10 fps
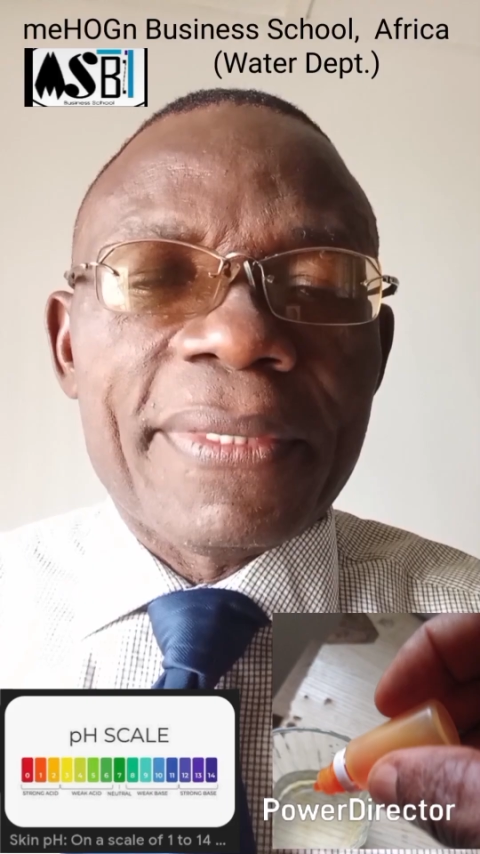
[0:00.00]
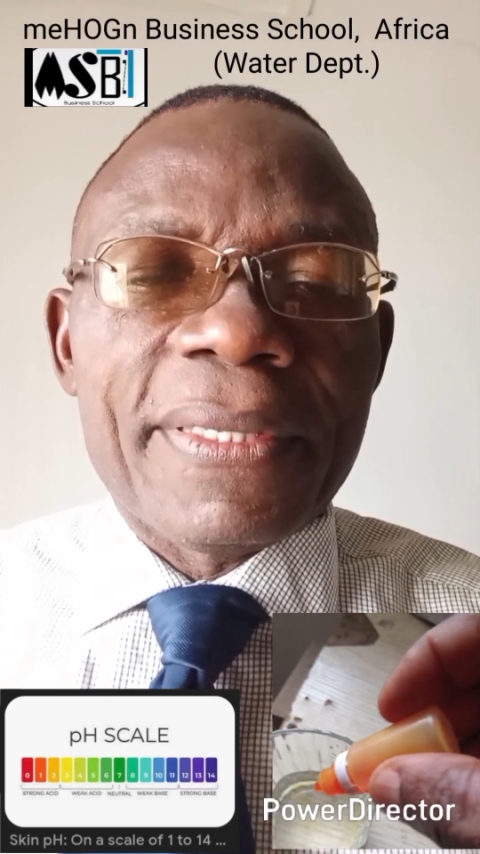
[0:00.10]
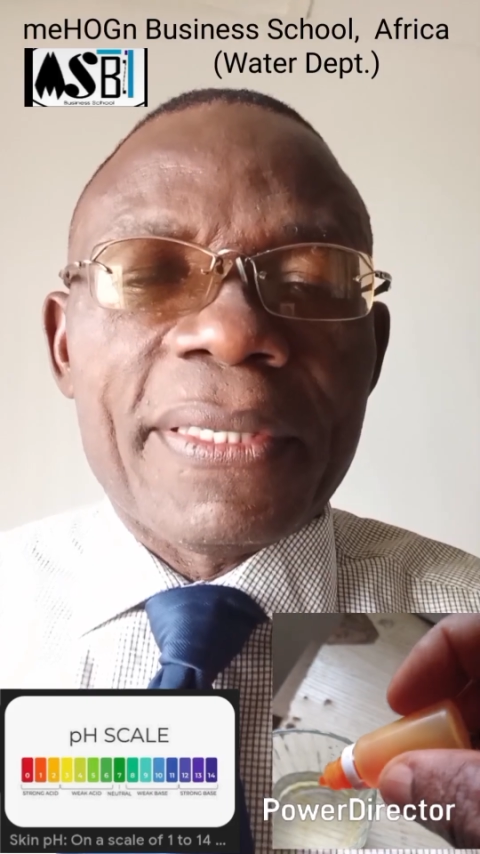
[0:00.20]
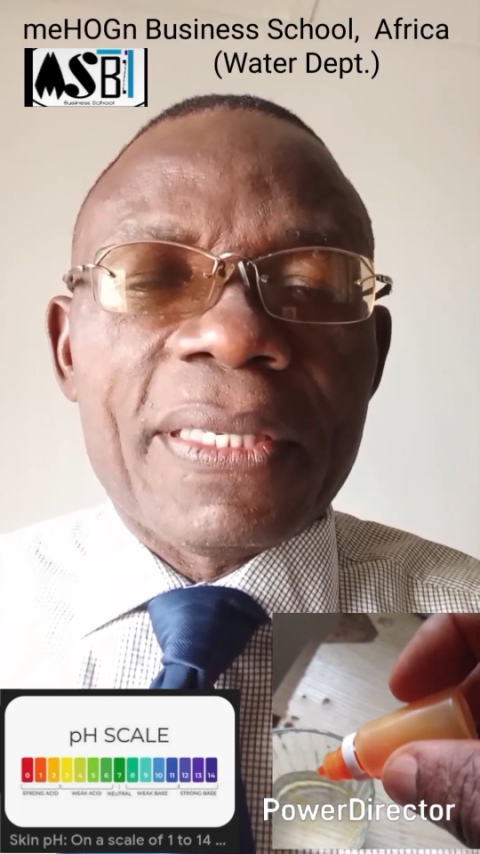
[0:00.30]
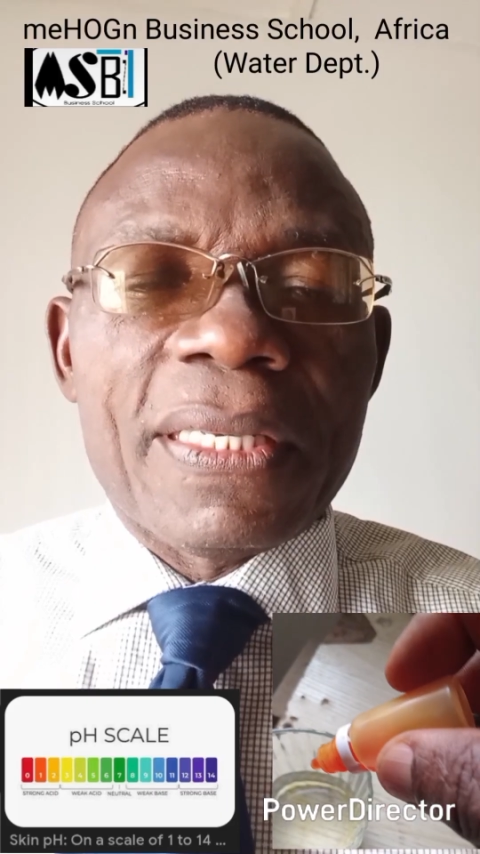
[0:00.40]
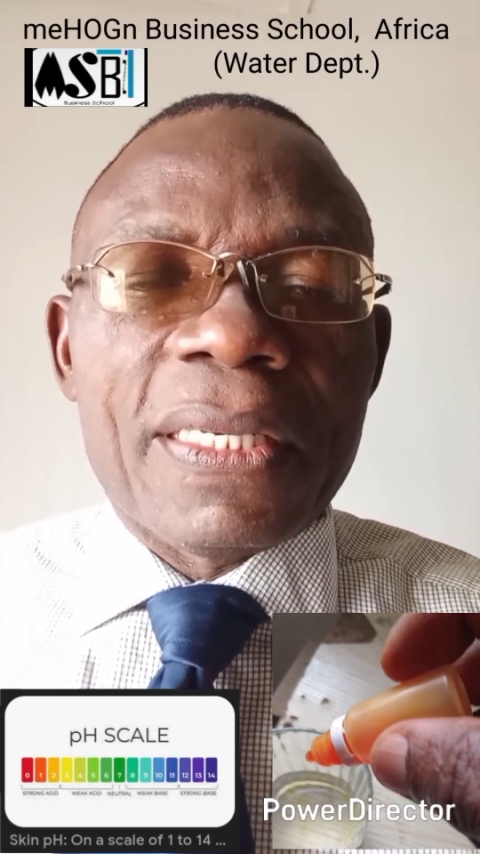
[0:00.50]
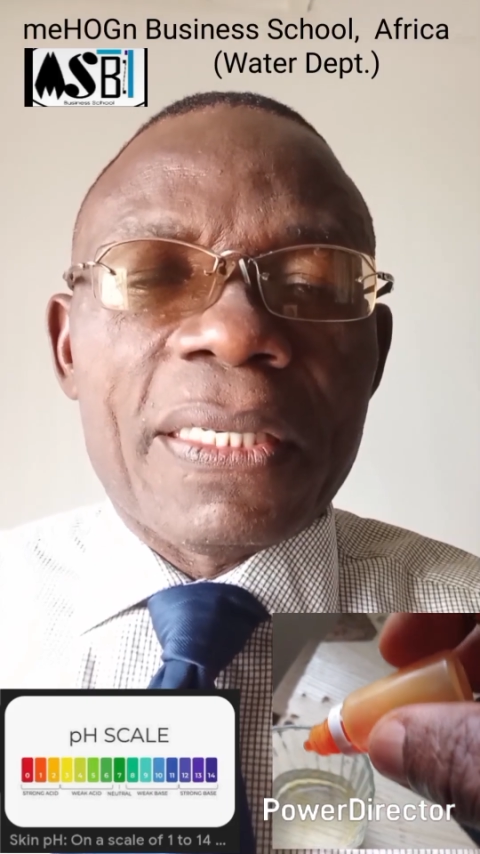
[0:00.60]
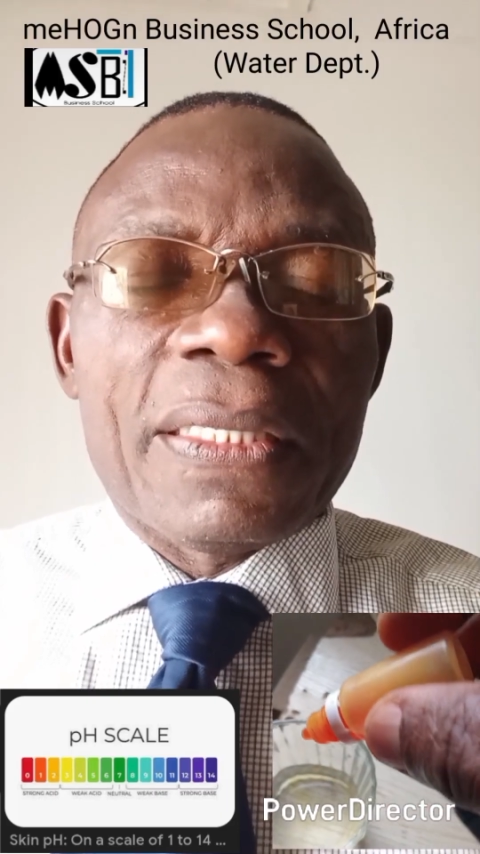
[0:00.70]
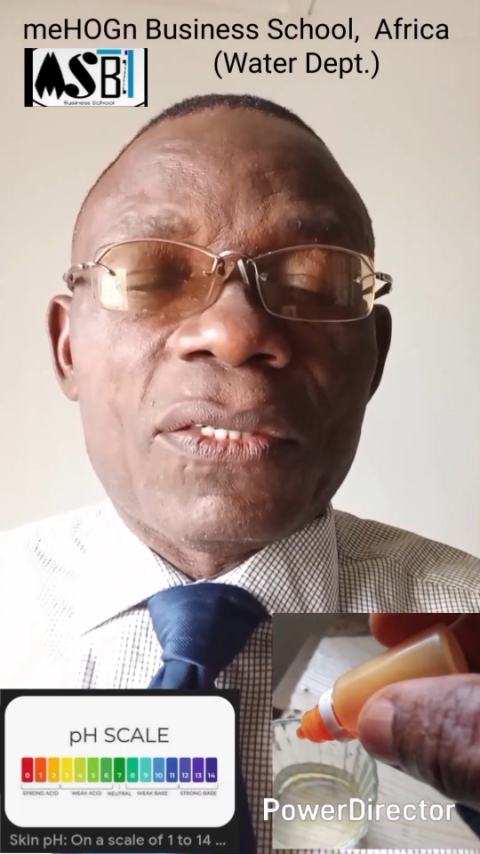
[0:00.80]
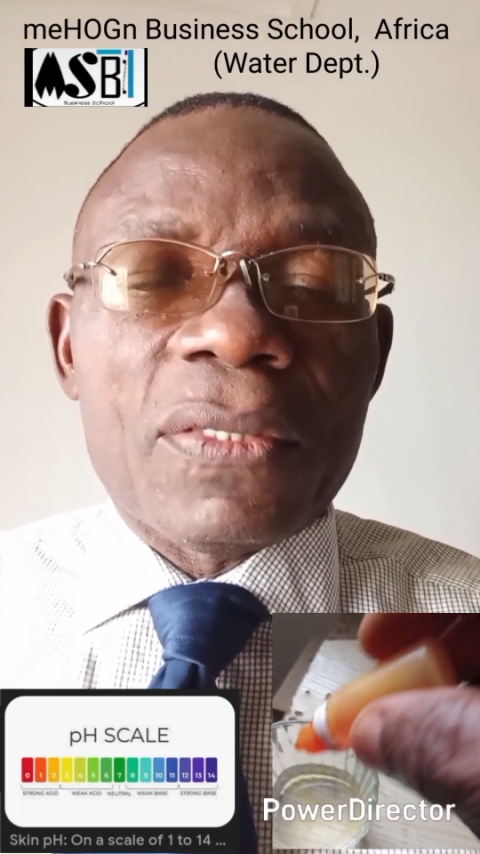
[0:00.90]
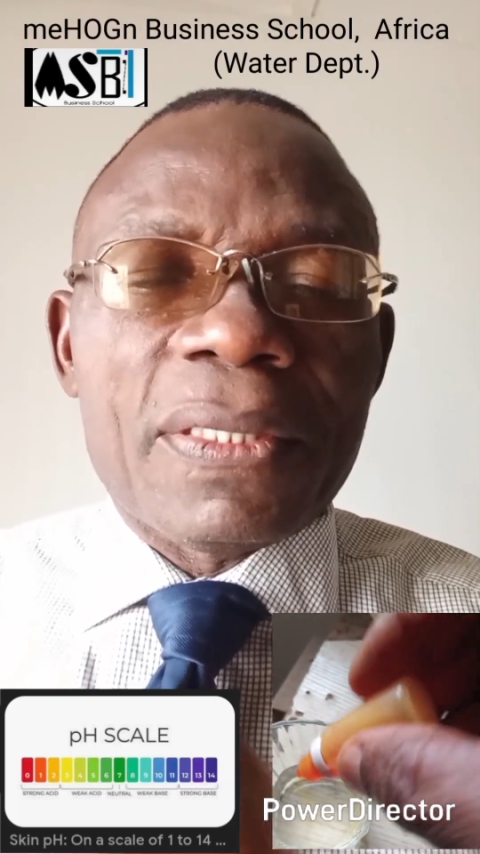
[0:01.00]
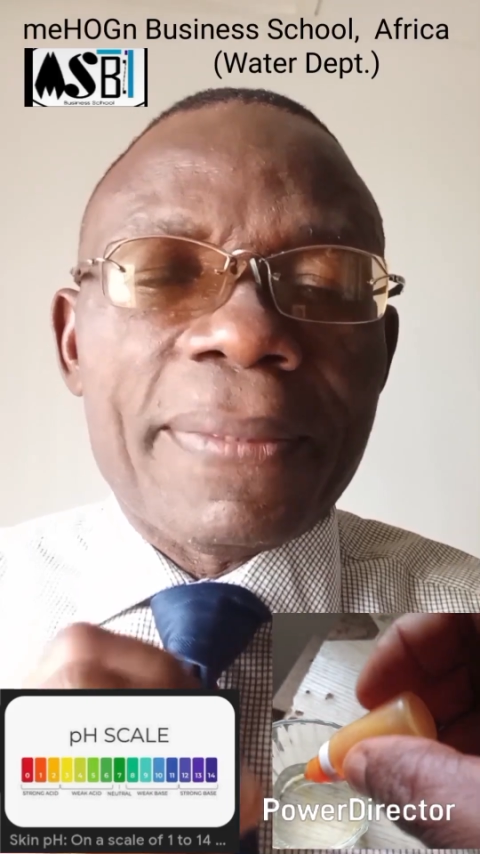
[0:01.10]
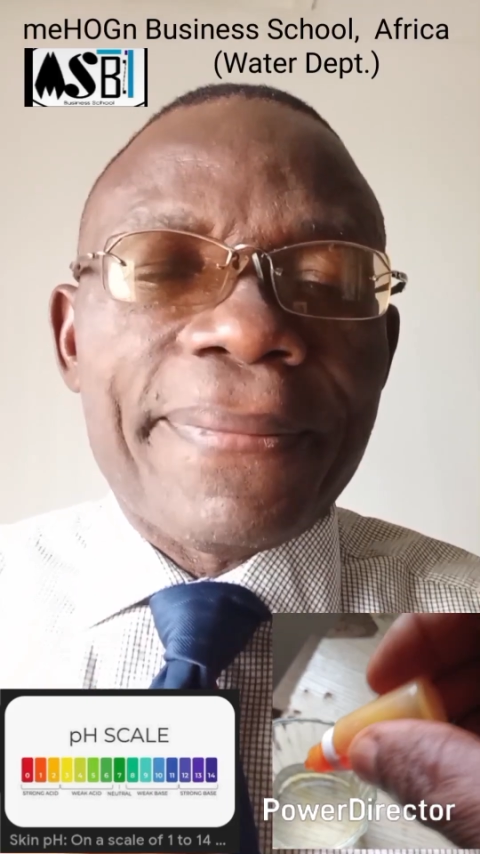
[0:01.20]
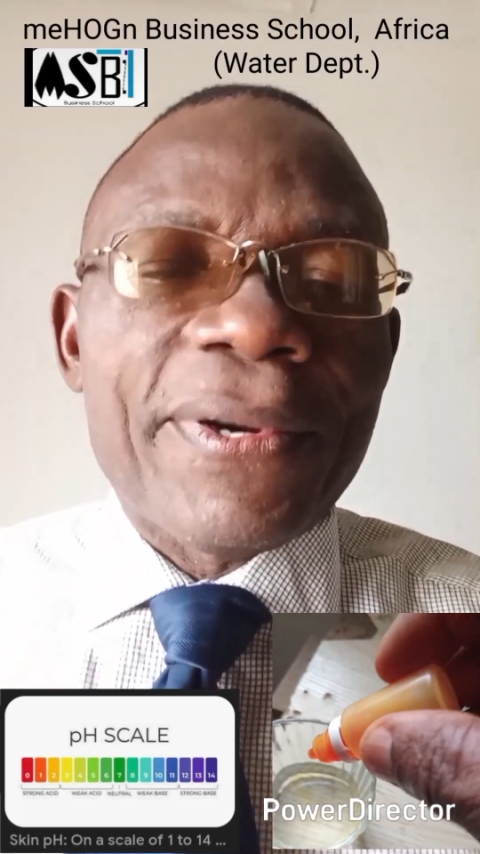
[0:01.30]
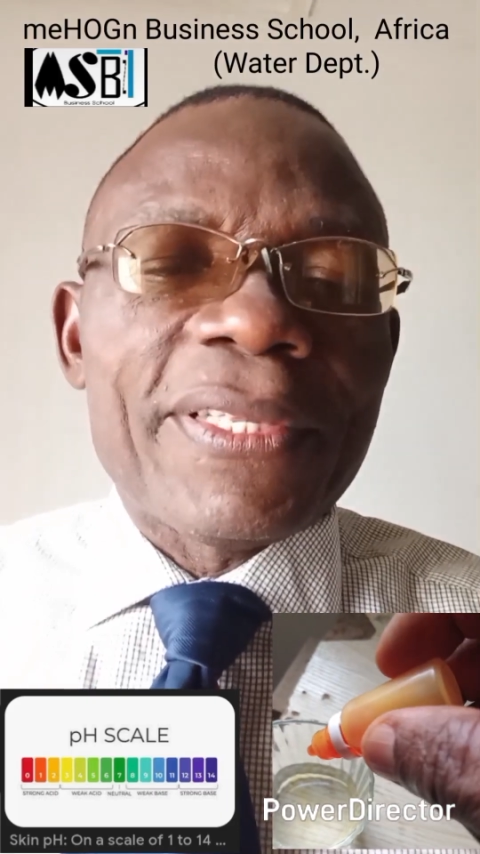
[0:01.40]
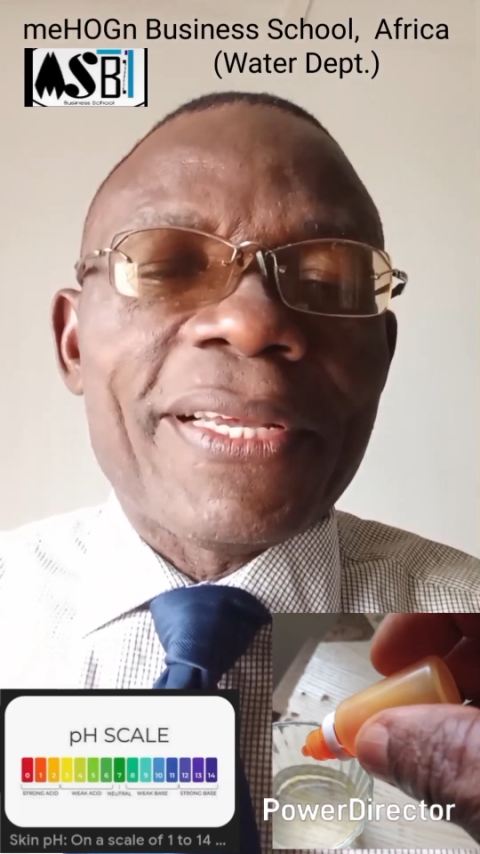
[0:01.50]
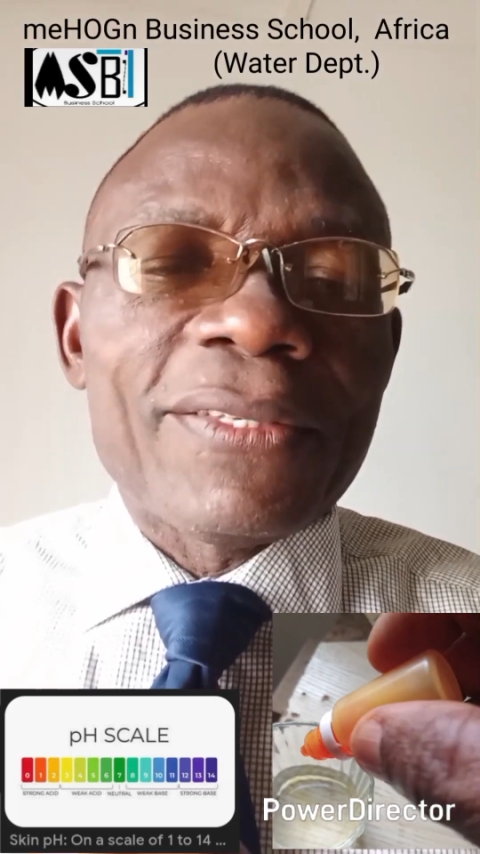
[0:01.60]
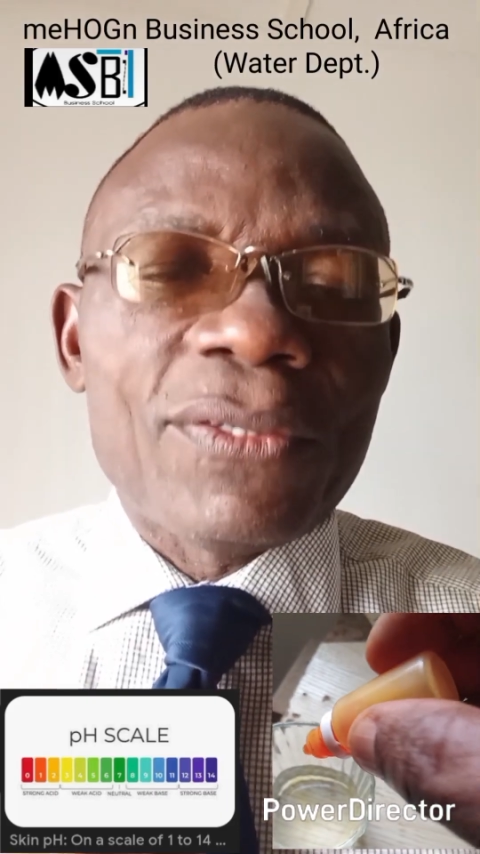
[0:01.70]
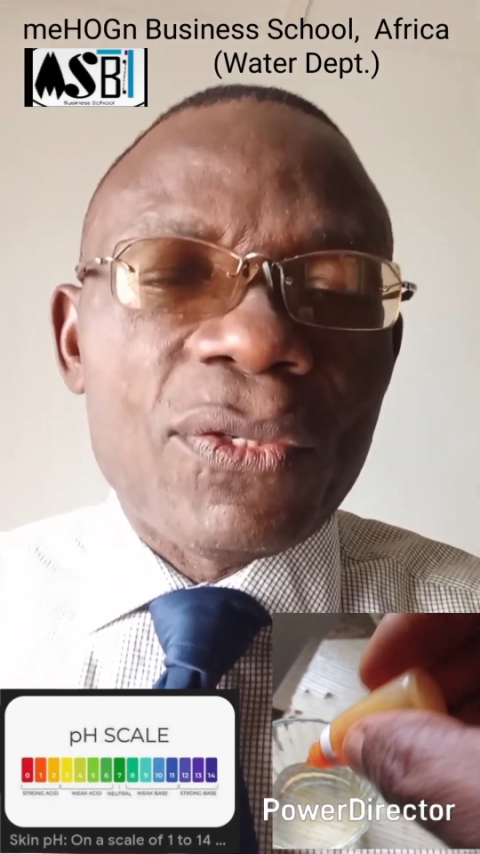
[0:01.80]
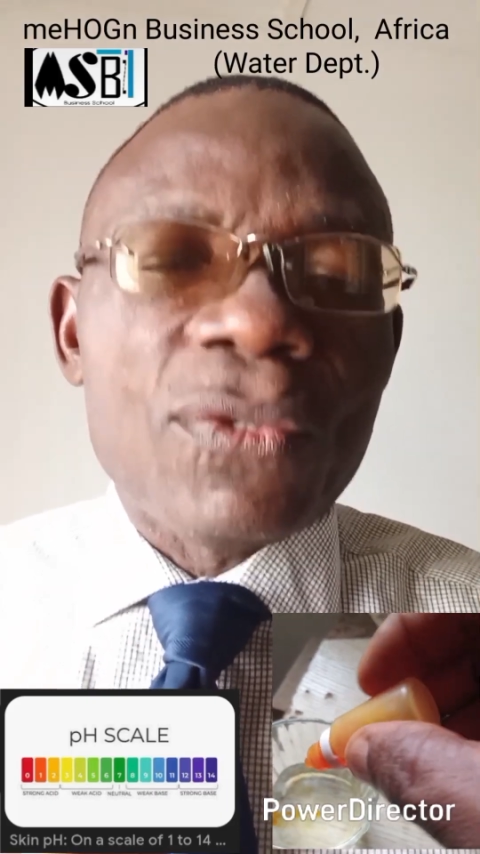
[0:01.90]
do.
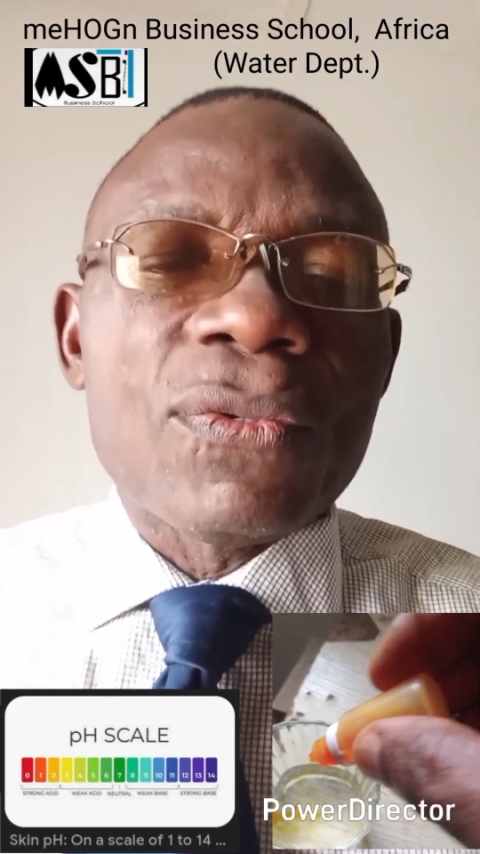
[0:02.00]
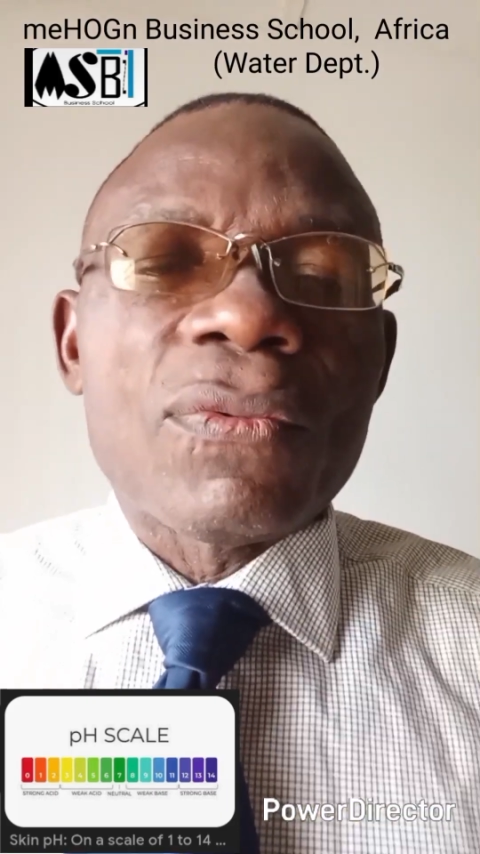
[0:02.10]
Thank you.